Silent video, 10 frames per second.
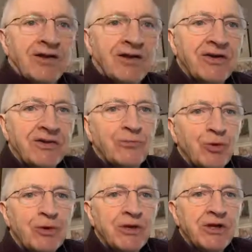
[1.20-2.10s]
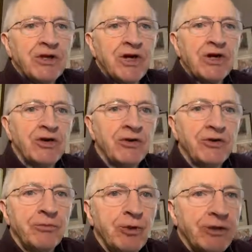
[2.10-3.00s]
Good morning,
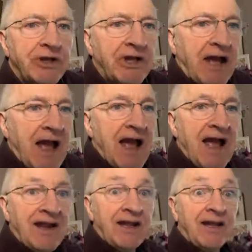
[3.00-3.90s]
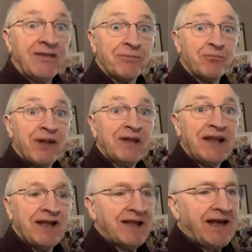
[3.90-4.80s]
and it's
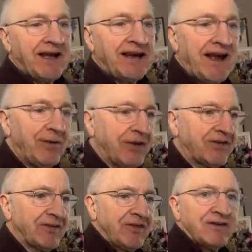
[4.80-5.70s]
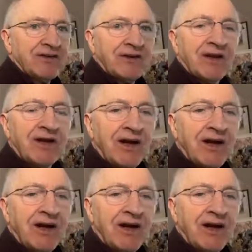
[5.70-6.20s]
Monday again. How exciting!